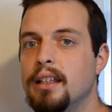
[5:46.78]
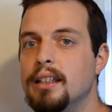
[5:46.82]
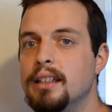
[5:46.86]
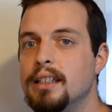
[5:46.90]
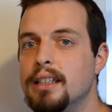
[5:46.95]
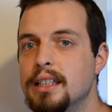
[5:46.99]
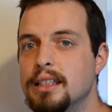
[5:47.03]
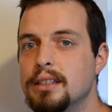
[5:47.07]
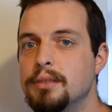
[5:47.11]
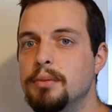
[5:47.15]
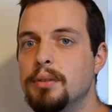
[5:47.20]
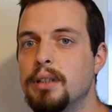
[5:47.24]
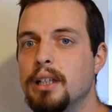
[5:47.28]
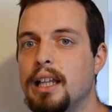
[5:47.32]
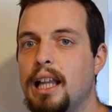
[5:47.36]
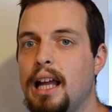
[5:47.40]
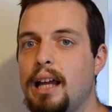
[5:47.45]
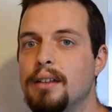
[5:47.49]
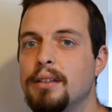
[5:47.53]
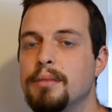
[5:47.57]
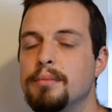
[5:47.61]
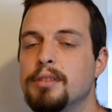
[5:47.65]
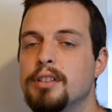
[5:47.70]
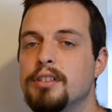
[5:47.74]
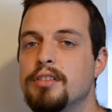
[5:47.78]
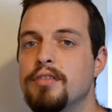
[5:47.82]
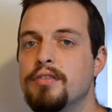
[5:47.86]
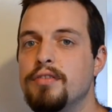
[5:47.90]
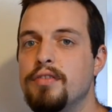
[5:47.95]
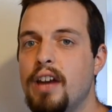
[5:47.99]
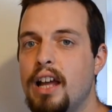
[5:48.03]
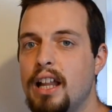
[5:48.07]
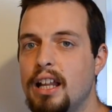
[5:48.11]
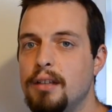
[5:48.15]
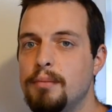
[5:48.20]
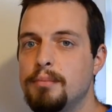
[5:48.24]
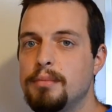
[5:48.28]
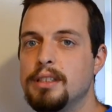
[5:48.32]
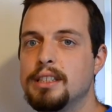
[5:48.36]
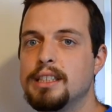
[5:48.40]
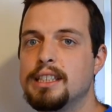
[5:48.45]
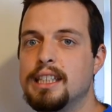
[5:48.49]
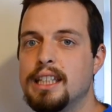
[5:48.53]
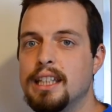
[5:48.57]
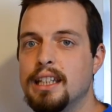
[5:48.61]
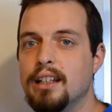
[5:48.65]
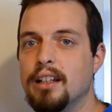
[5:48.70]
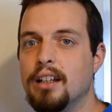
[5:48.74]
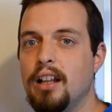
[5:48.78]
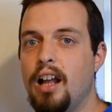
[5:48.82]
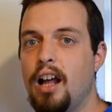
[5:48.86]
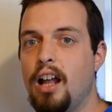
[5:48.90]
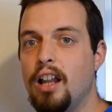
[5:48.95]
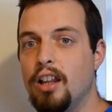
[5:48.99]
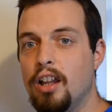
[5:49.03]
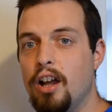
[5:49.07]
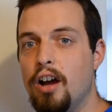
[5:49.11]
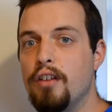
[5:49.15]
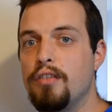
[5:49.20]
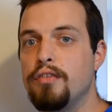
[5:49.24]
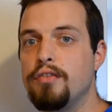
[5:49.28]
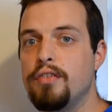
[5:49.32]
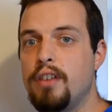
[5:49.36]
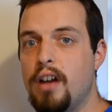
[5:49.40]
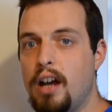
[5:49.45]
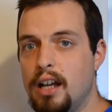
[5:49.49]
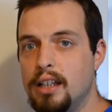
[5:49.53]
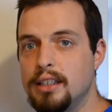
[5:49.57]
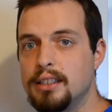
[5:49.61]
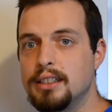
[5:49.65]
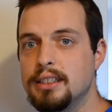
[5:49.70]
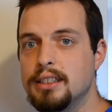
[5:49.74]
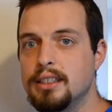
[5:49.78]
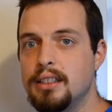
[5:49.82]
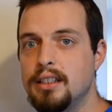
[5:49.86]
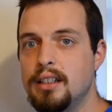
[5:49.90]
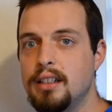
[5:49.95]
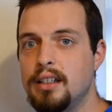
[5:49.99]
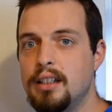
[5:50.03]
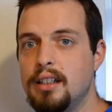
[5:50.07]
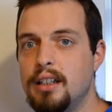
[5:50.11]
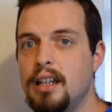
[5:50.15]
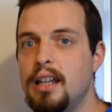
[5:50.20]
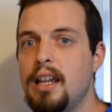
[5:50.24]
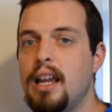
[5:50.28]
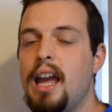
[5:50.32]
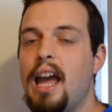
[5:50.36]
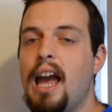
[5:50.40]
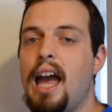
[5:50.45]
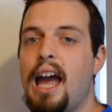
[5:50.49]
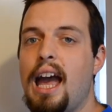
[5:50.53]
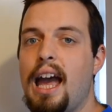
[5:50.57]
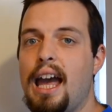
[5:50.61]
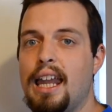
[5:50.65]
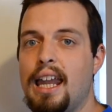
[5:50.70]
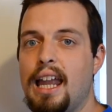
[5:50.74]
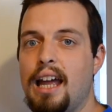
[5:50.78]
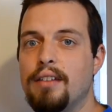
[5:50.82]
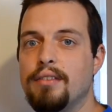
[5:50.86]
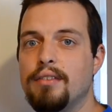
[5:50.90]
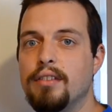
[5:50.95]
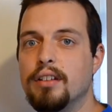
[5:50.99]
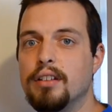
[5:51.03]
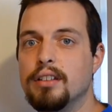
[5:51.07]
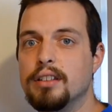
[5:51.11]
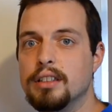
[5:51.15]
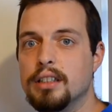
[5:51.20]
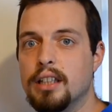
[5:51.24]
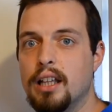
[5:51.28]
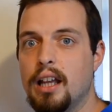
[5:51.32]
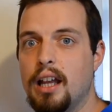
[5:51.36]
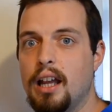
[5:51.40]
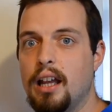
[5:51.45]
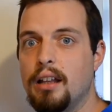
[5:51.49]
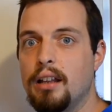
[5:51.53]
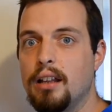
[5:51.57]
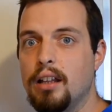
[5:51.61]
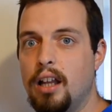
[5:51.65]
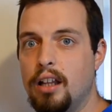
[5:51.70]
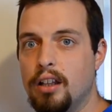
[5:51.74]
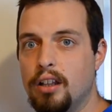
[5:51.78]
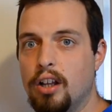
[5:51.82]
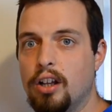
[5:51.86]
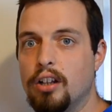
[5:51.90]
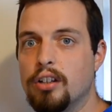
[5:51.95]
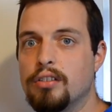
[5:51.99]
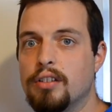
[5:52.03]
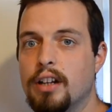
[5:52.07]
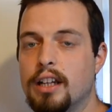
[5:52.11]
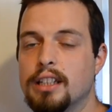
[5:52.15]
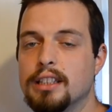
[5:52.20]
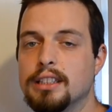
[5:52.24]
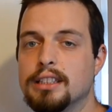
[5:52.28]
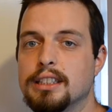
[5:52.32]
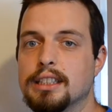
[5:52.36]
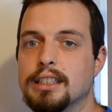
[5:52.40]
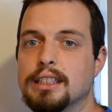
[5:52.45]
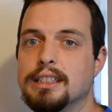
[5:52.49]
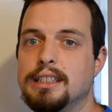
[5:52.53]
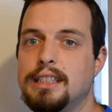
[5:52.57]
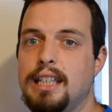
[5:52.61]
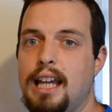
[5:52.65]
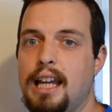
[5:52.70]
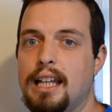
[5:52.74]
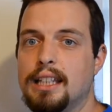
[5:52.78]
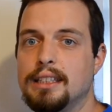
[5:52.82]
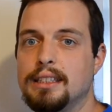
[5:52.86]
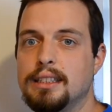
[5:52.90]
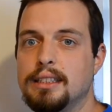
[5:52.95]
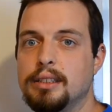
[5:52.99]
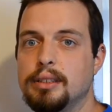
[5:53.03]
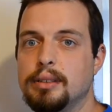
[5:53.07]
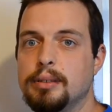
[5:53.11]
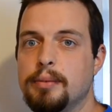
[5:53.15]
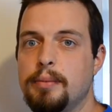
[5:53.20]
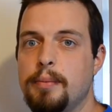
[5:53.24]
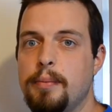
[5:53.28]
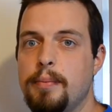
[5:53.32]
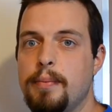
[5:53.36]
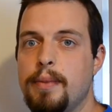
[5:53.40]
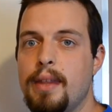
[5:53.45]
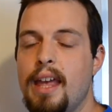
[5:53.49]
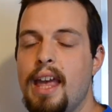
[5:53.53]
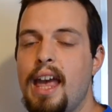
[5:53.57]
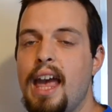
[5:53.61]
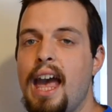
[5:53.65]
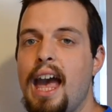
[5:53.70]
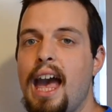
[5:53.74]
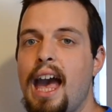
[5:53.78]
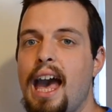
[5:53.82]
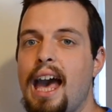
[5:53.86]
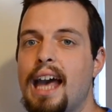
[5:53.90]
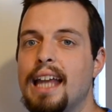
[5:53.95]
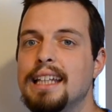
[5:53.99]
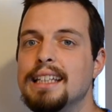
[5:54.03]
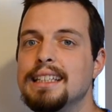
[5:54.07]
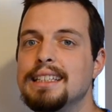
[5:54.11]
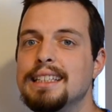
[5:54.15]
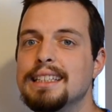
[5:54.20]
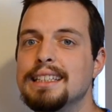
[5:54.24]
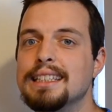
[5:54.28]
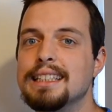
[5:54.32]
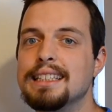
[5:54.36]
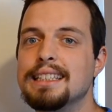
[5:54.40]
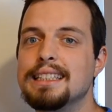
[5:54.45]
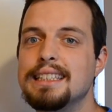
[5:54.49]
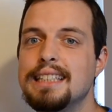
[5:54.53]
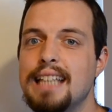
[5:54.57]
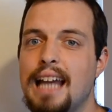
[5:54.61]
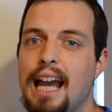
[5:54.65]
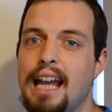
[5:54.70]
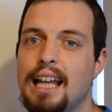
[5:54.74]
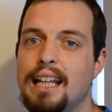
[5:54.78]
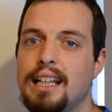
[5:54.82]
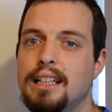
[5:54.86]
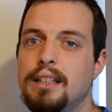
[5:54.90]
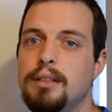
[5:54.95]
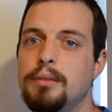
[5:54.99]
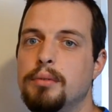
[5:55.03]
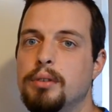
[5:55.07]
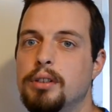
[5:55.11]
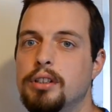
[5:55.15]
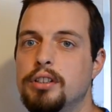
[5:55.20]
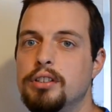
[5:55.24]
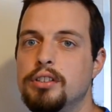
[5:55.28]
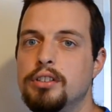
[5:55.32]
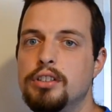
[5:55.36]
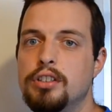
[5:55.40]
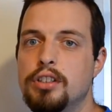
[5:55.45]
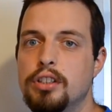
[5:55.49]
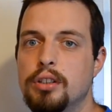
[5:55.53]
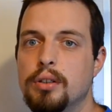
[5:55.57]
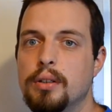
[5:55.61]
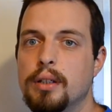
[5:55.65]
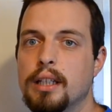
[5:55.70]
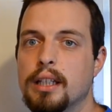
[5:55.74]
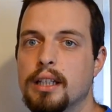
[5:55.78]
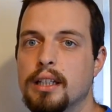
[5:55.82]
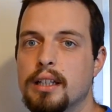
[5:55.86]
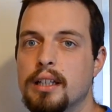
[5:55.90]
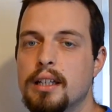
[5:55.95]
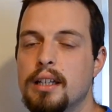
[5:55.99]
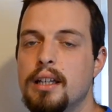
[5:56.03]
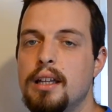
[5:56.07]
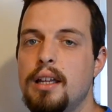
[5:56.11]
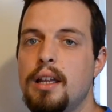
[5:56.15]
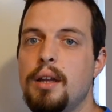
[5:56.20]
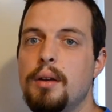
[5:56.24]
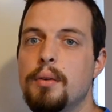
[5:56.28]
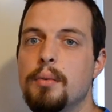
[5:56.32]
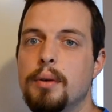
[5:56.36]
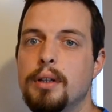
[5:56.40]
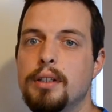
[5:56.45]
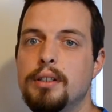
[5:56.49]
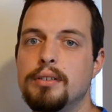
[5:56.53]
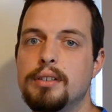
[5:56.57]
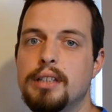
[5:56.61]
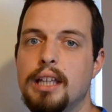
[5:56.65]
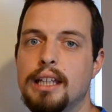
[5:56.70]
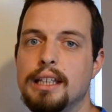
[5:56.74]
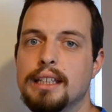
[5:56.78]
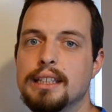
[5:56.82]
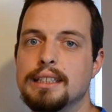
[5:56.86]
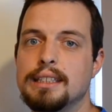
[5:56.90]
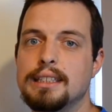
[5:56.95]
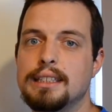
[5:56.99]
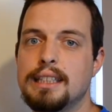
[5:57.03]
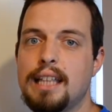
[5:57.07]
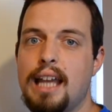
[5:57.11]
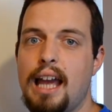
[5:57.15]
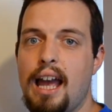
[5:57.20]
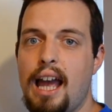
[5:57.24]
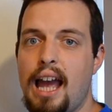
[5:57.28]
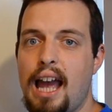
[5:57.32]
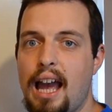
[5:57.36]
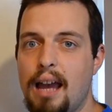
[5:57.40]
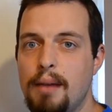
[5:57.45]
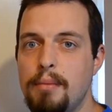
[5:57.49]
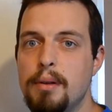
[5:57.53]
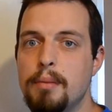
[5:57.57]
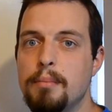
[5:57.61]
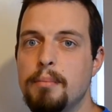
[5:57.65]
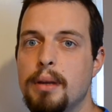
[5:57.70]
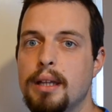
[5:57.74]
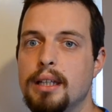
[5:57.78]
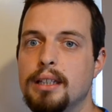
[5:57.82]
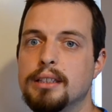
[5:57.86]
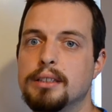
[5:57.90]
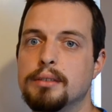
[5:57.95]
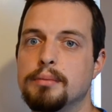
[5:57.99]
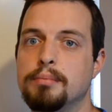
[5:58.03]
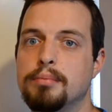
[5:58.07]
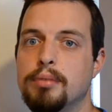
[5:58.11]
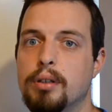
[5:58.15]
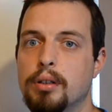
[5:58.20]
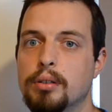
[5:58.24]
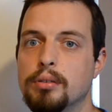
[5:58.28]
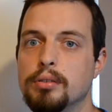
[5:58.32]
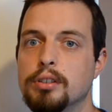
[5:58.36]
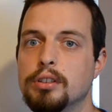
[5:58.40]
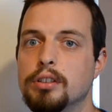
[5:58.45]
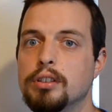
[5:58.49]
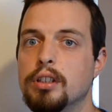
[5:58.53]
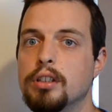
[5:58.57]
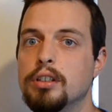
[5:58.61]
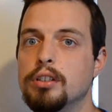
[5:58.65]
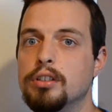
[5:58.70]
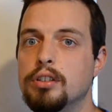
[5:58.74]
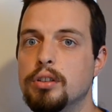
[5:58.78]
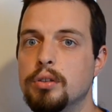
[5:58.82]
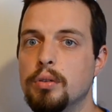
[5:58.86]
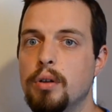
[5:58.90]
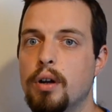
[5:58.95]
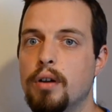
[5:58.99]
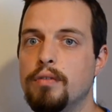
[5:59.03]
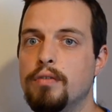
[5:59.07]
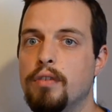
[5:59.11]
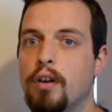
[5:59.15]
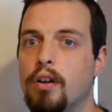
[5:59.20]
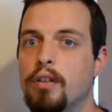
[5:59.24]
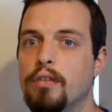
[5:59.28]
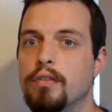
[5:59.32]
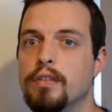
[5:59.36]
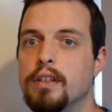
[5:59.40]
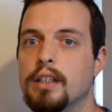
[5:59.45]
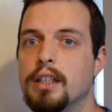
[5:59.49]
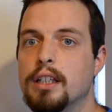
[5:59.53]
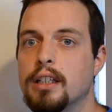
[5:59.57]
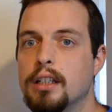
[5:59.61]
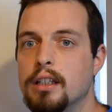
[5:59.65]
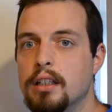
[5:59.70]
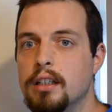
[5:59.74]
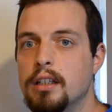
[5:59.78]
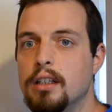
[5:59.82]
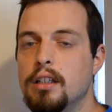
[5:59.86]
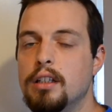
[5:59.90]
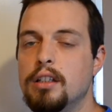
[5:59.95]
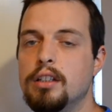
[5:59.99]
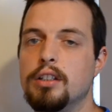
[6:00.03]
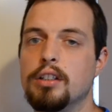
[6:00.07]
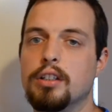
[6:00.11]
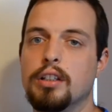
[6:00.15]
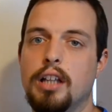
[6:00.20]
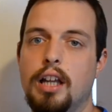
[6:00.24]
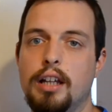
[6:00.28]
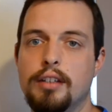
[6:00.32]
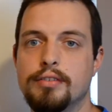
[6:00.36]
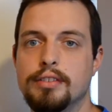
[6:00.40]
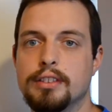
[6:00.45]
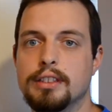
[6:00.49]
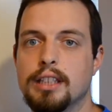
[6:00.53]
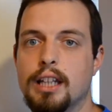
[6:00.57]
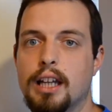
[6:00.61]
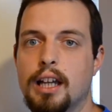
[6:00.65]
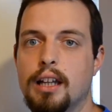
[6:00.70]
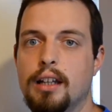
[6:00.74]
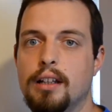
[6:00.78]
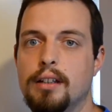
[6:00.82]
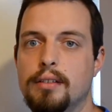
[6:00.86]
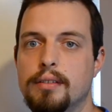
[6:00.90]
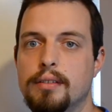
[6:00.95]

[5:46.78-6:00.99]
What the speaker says: This would allow them to develop the skill a lot faster and have a lot greater success. And this is exactly what you're doing when you take this habit-based approach to evolving your lifestyle.